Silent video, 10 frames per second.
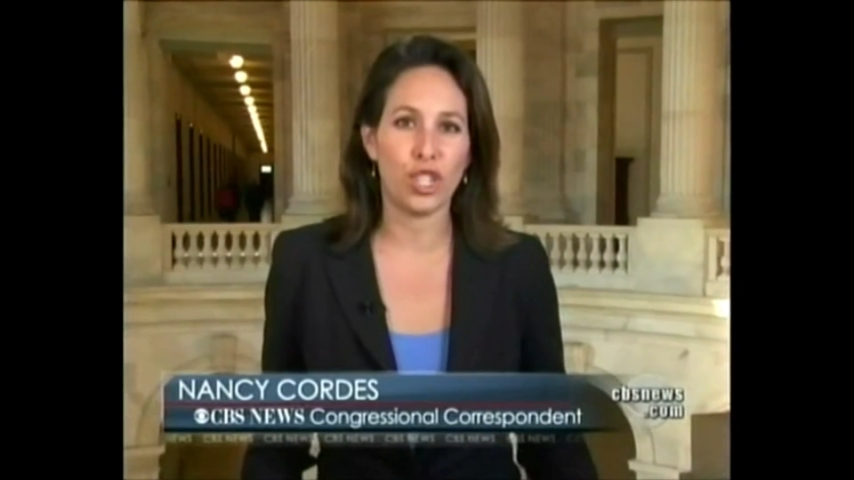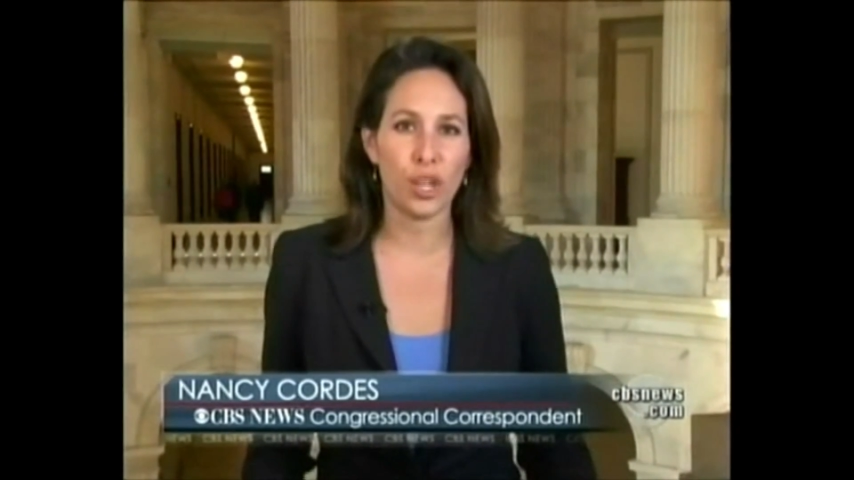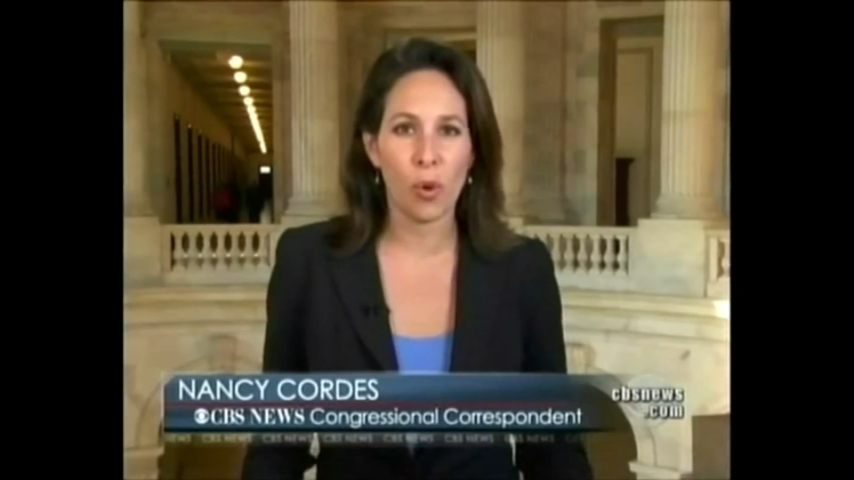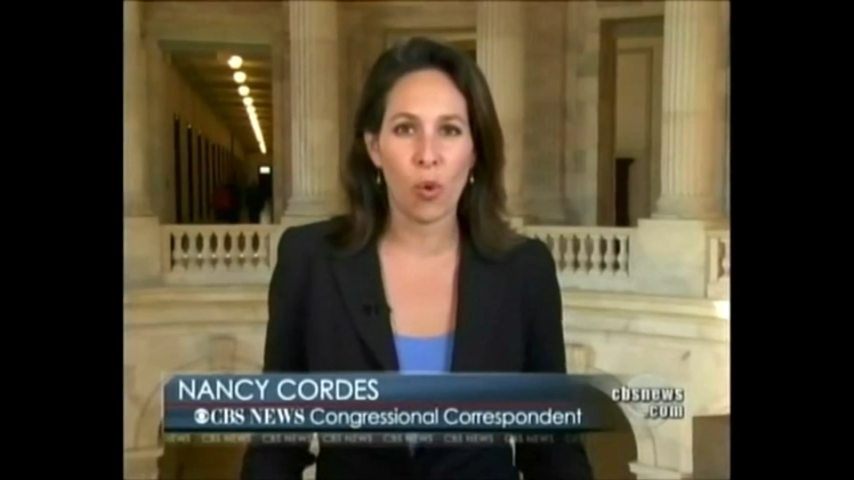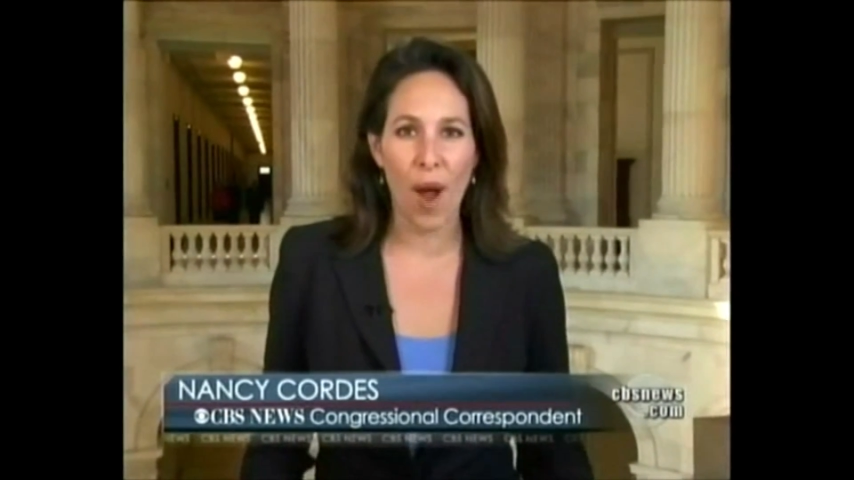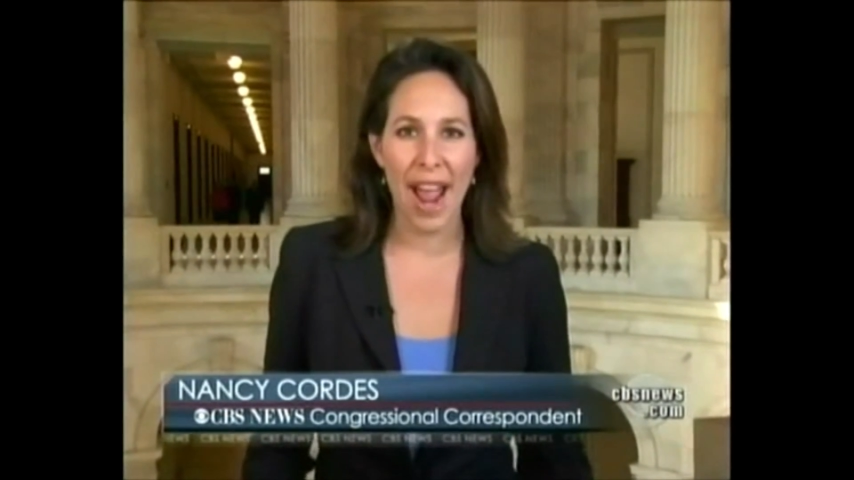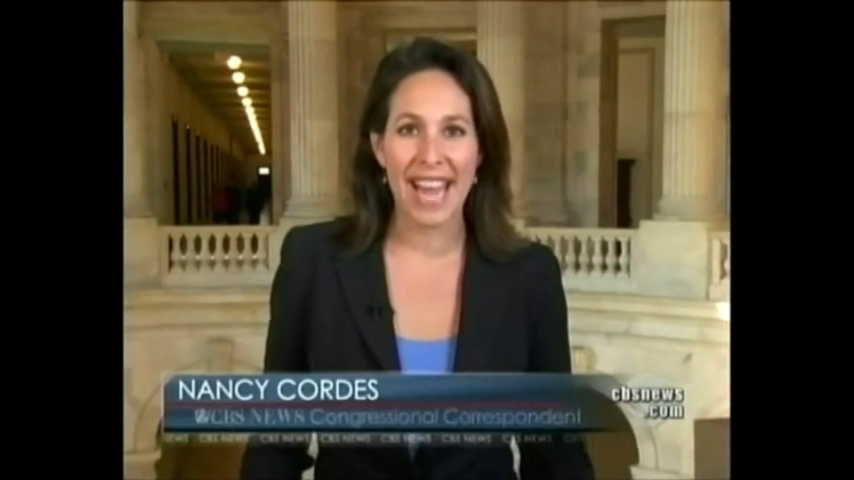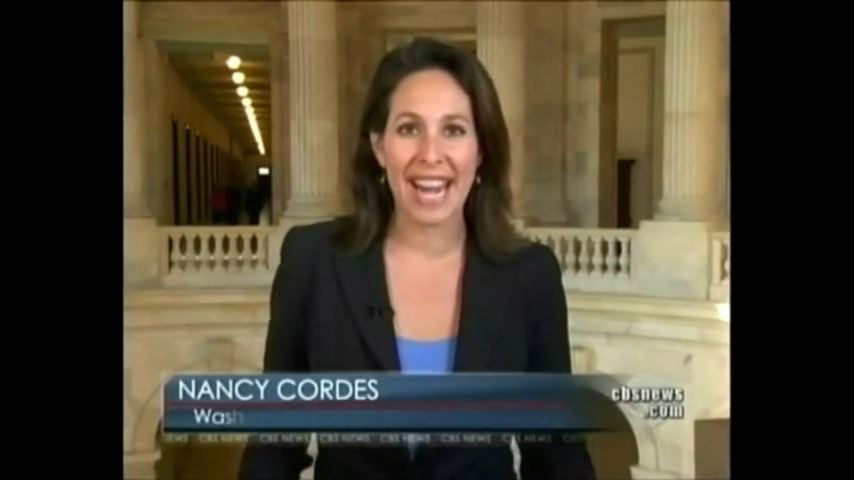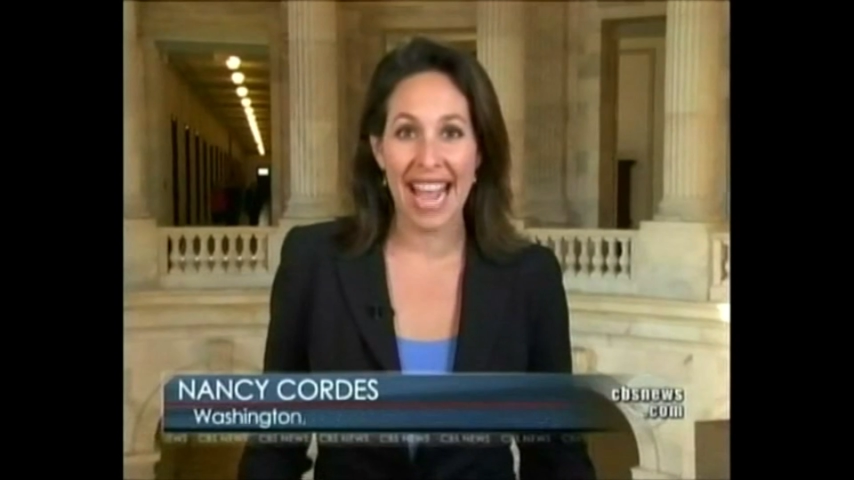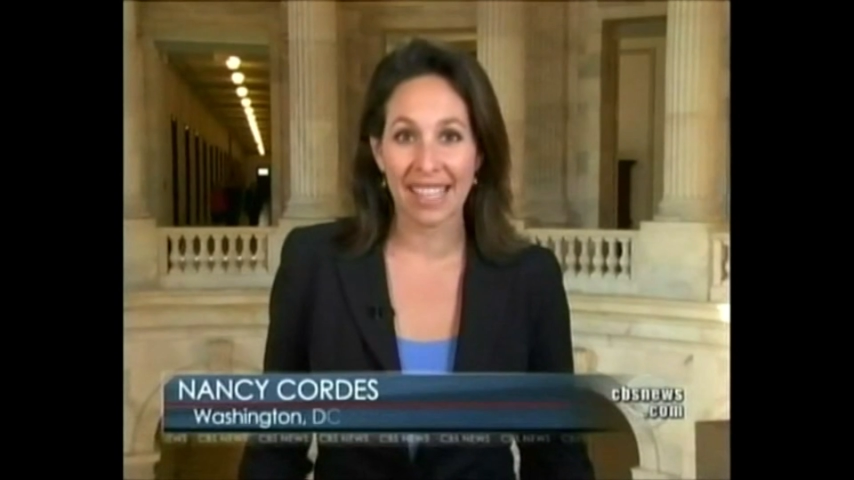chip away
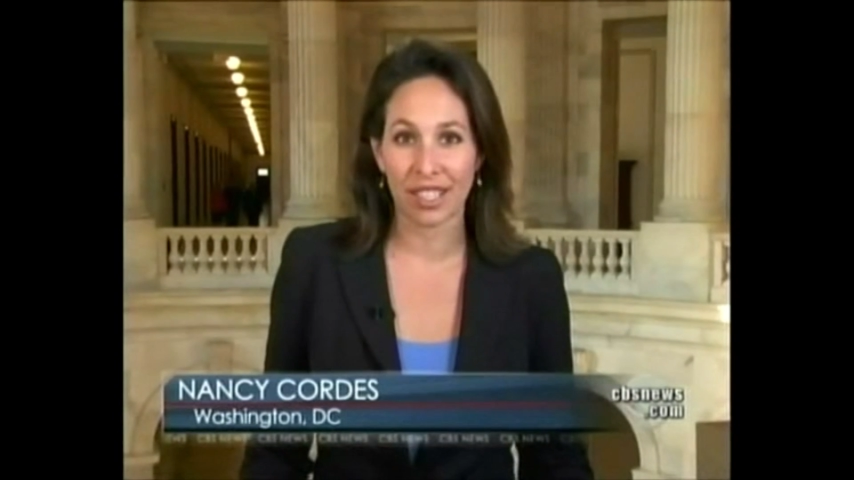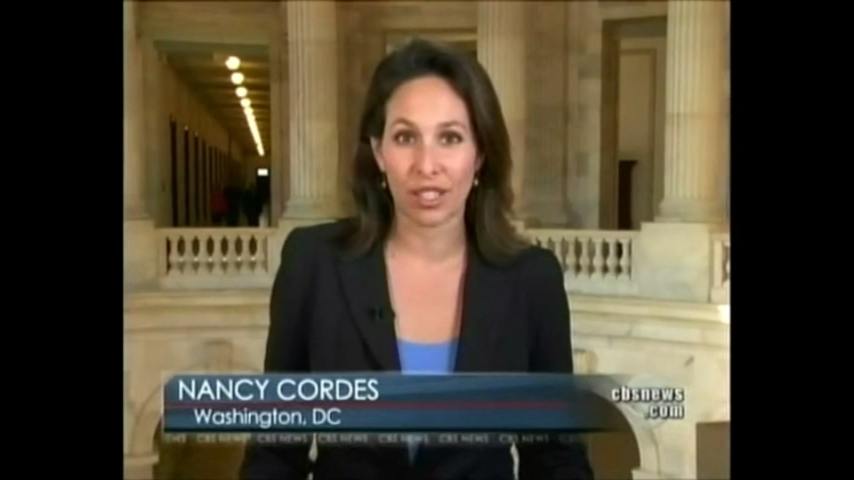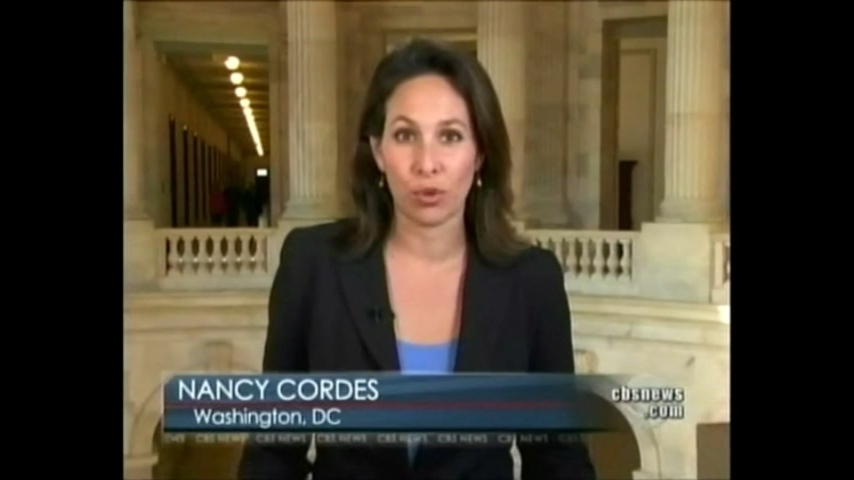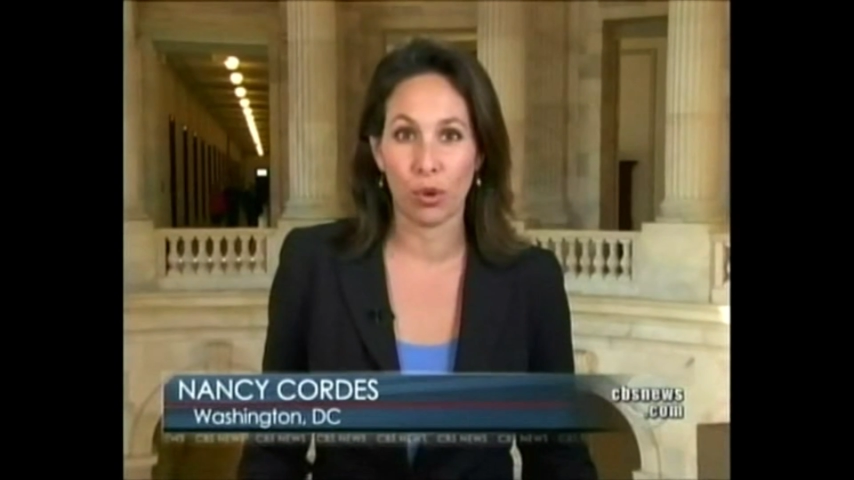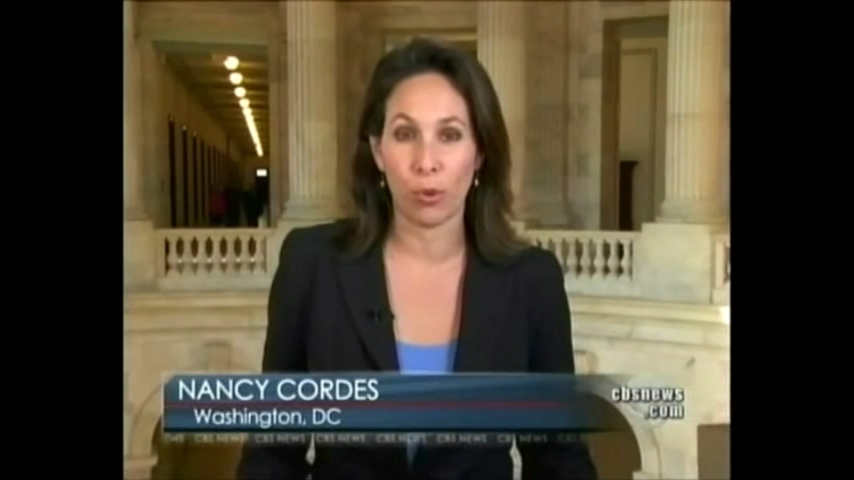at access to